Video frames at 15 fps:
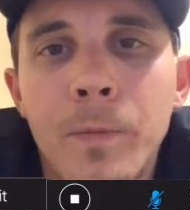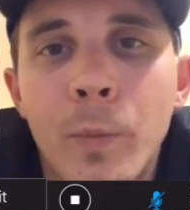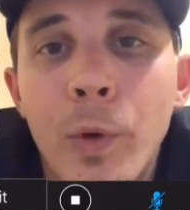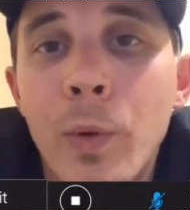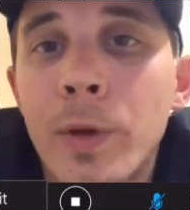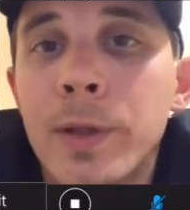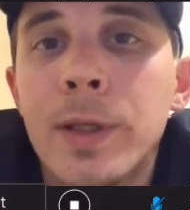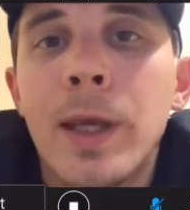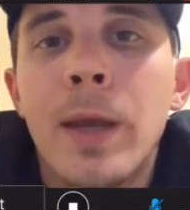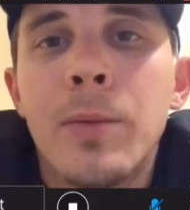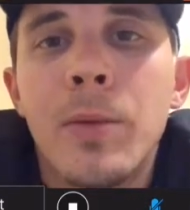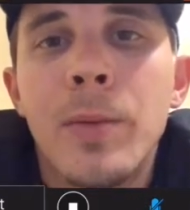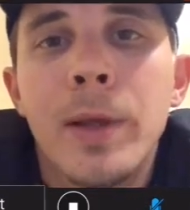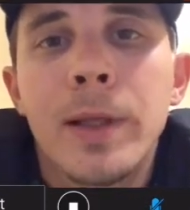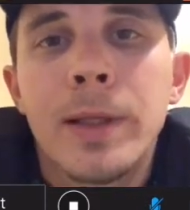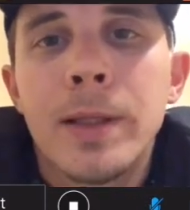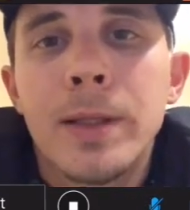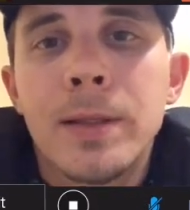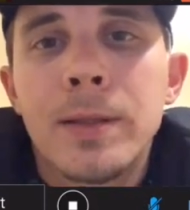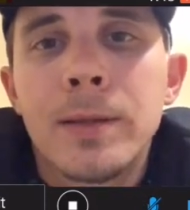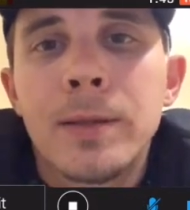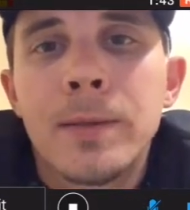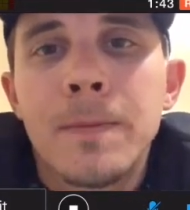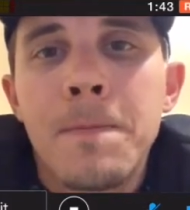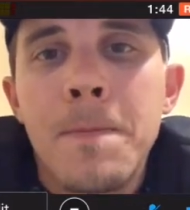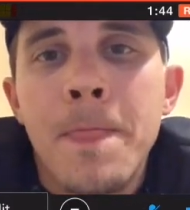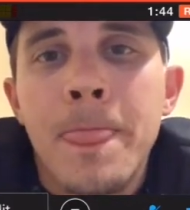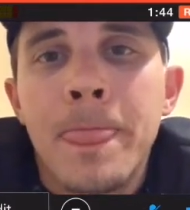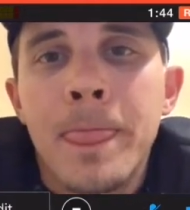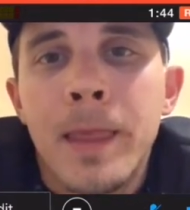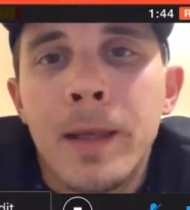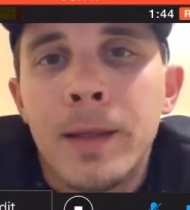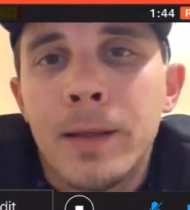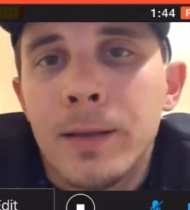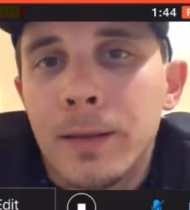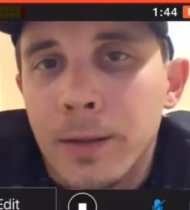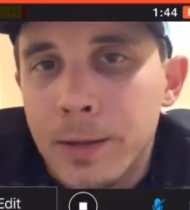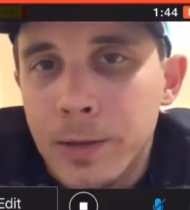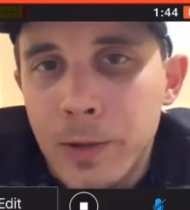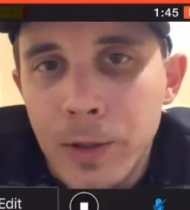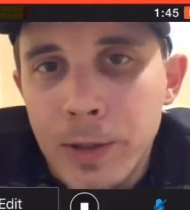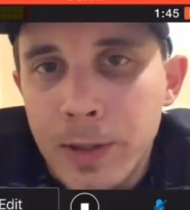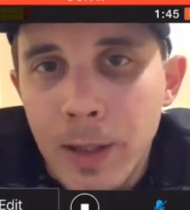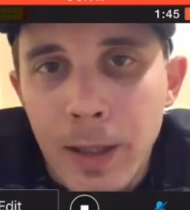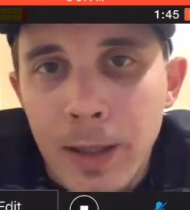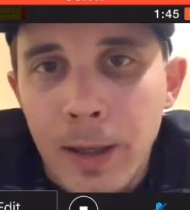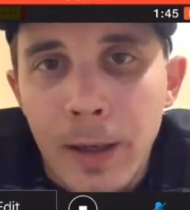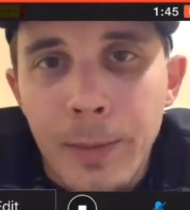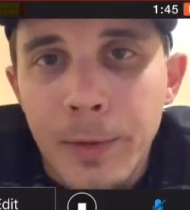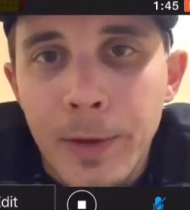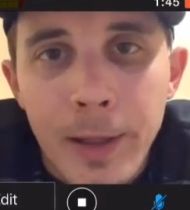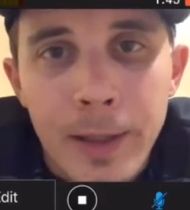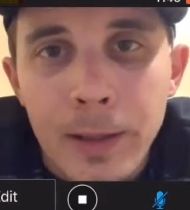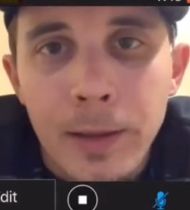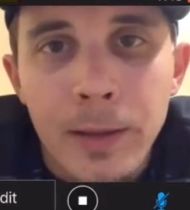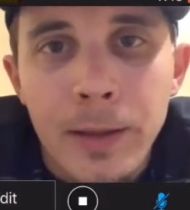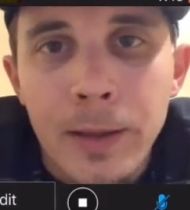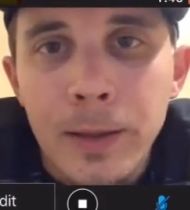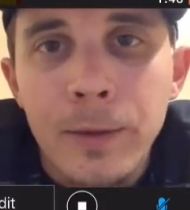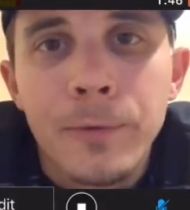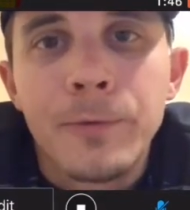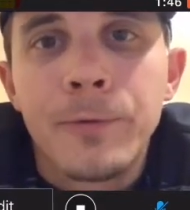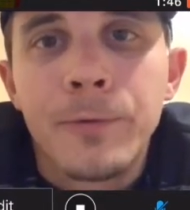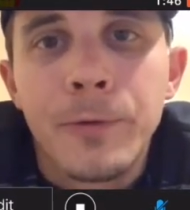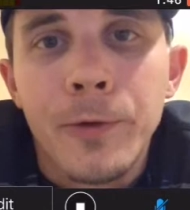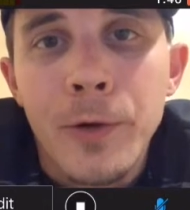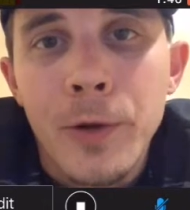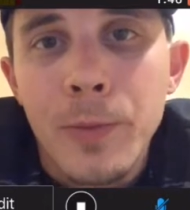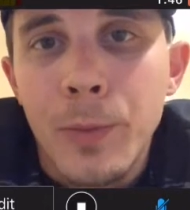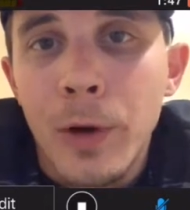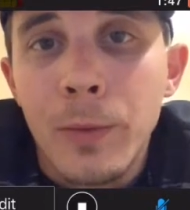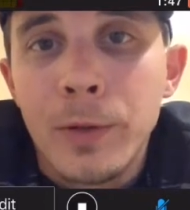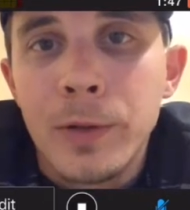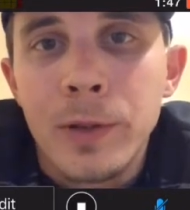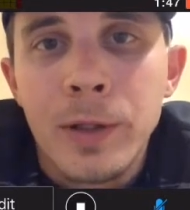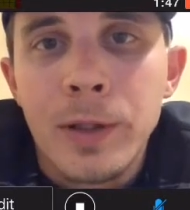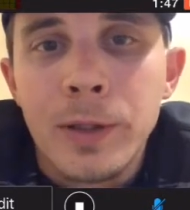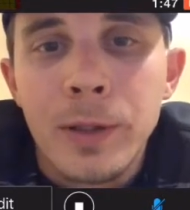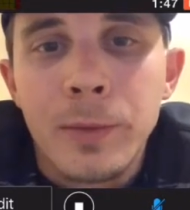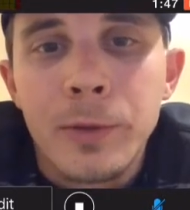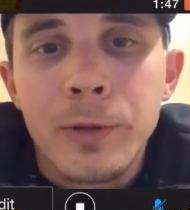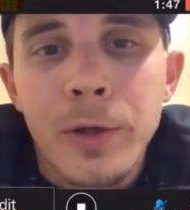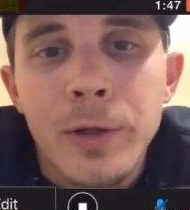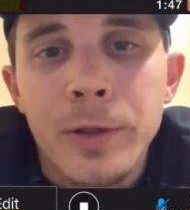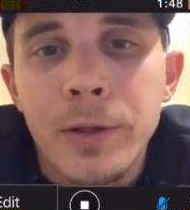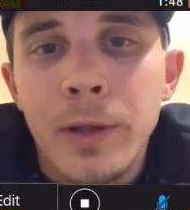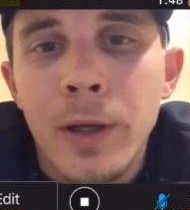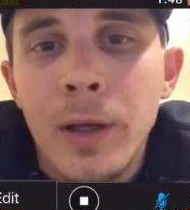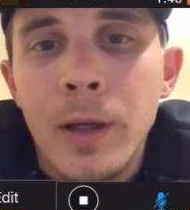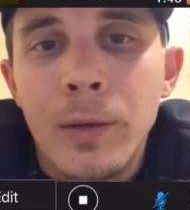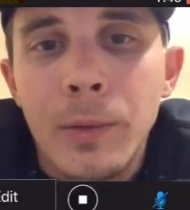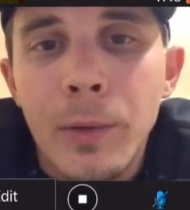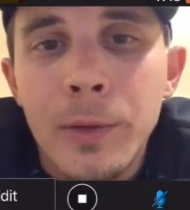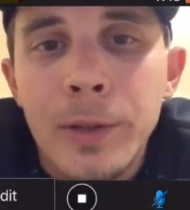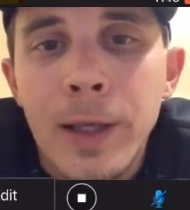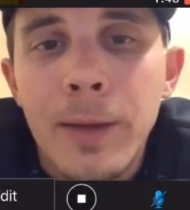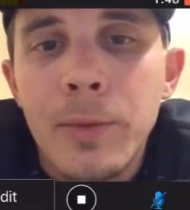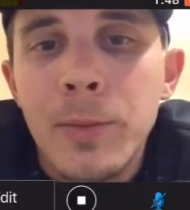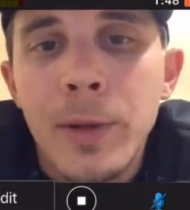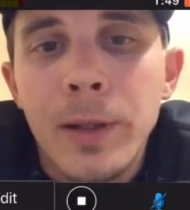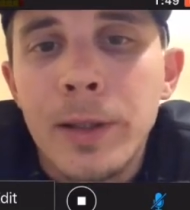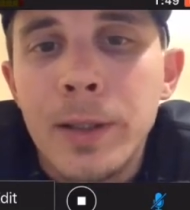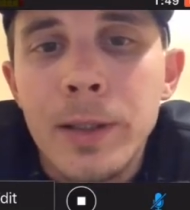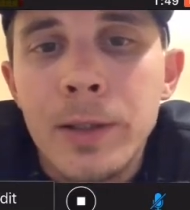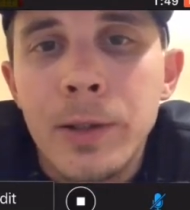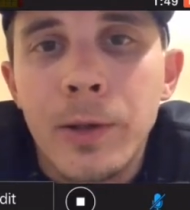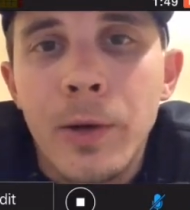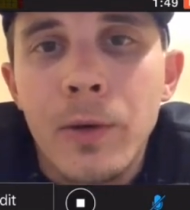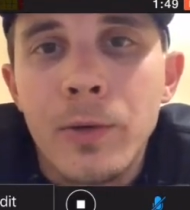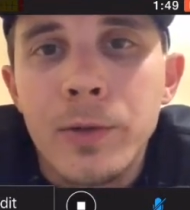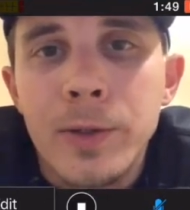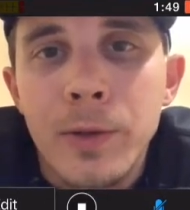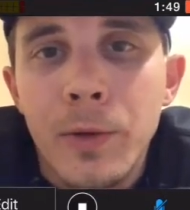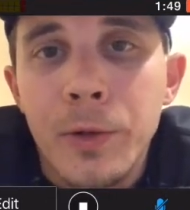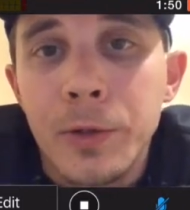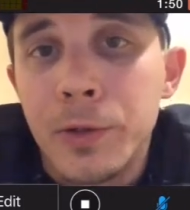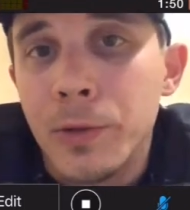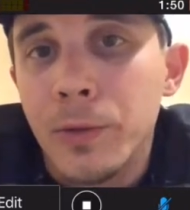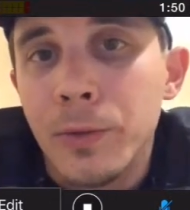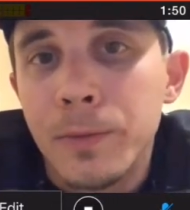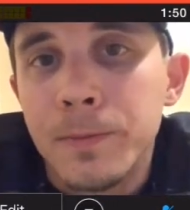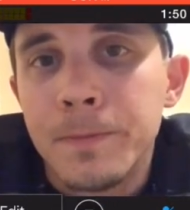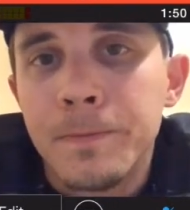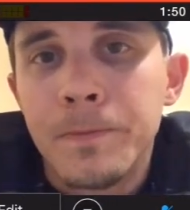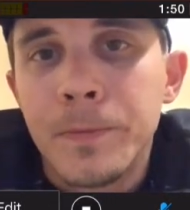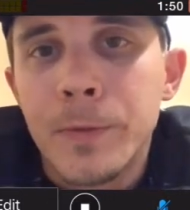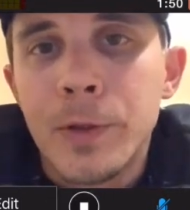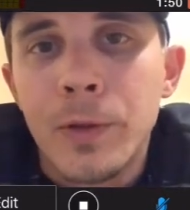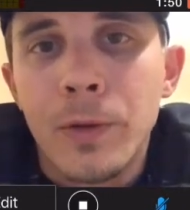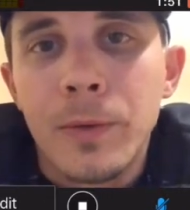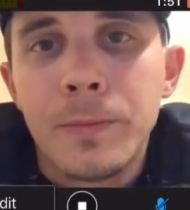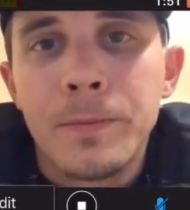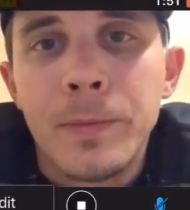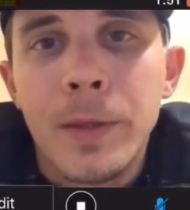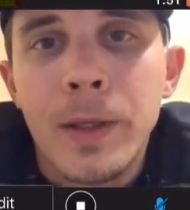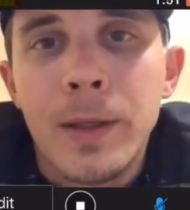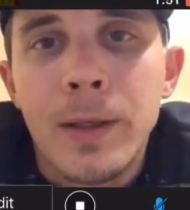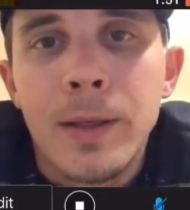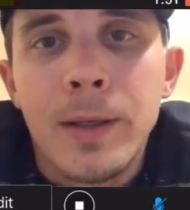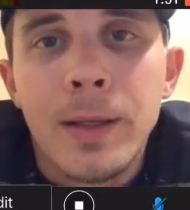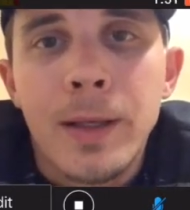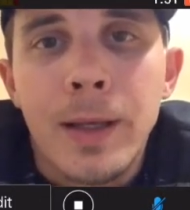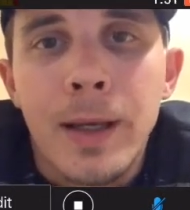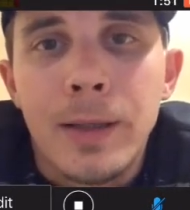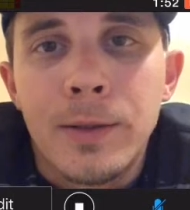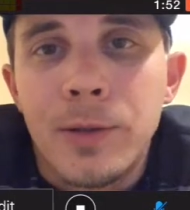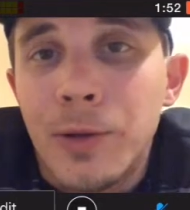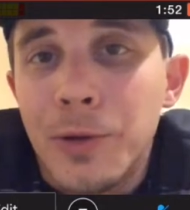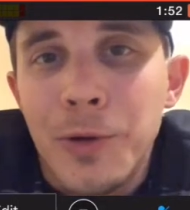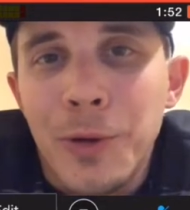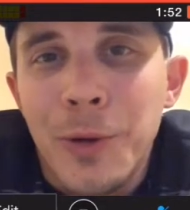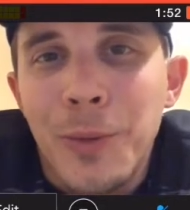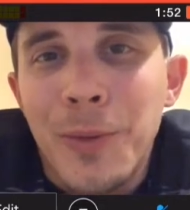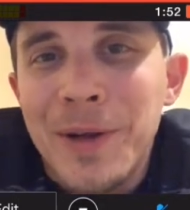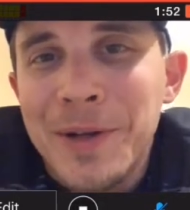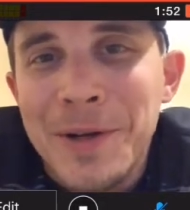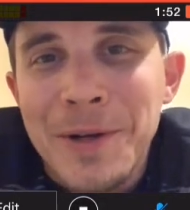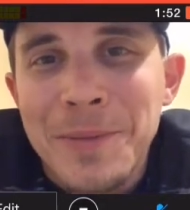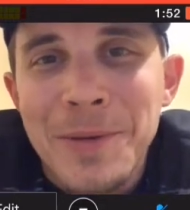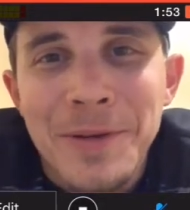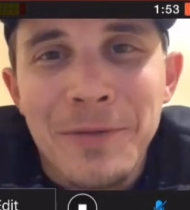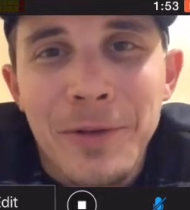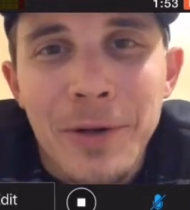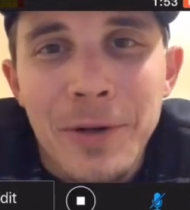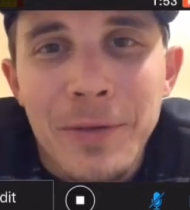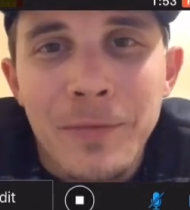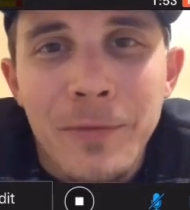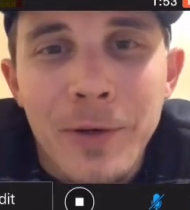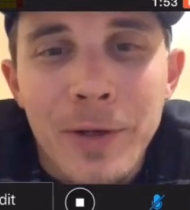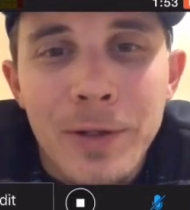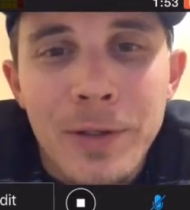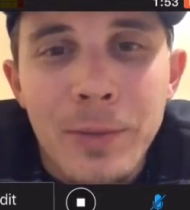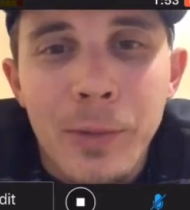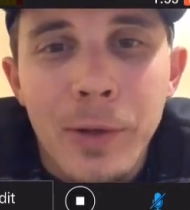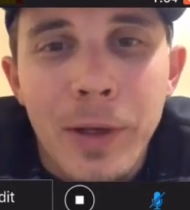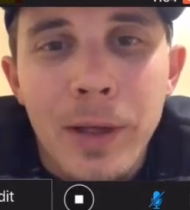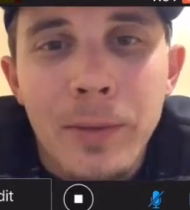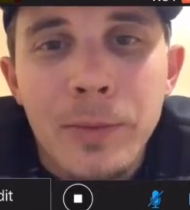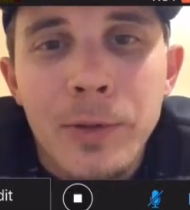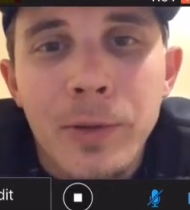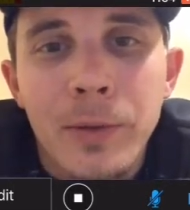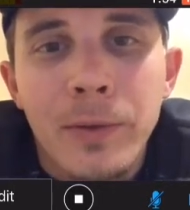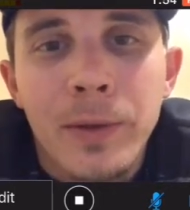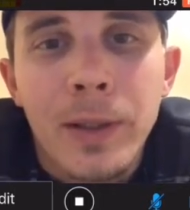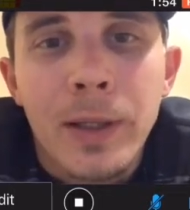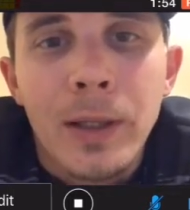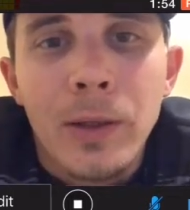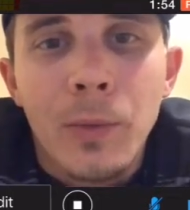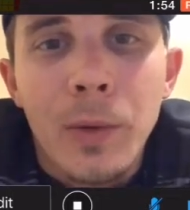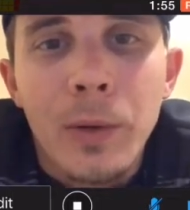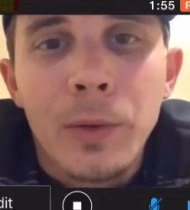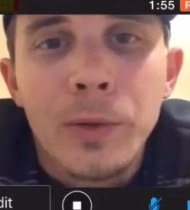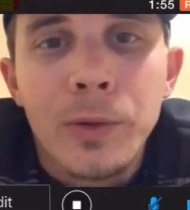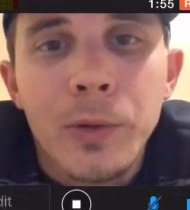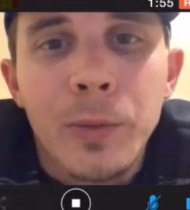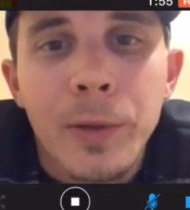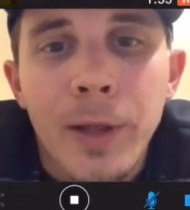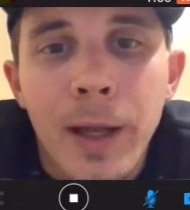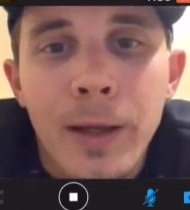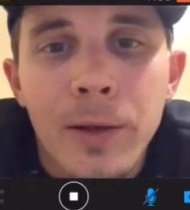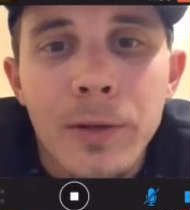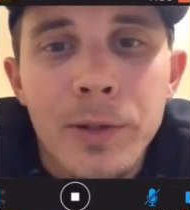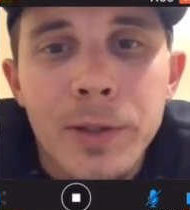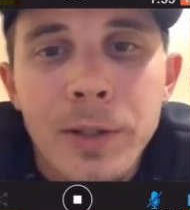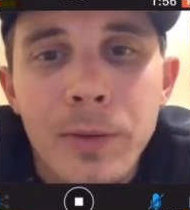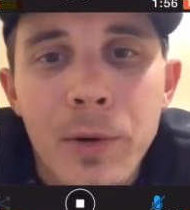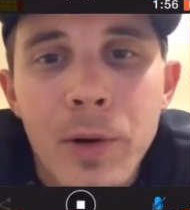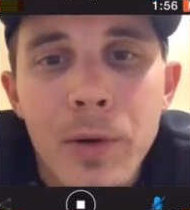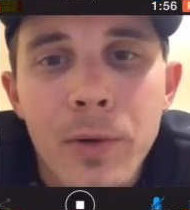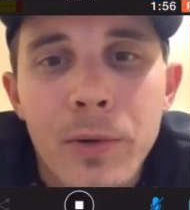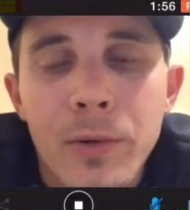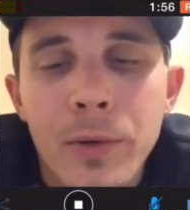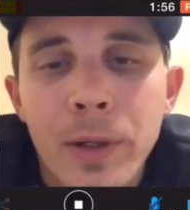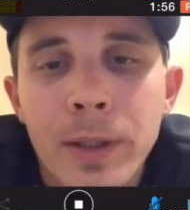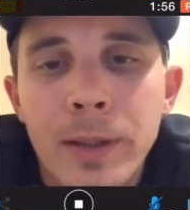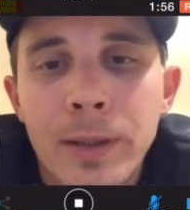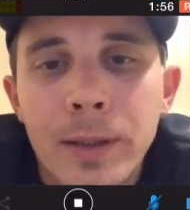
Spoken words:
we want the capabilities. Let's just say, hypothetically, for the purpose of this demonstration, we want the capabilities to go 0 to 2. So at 2, you're a winner. I mean, very, very simple game. So we will duplicate our 0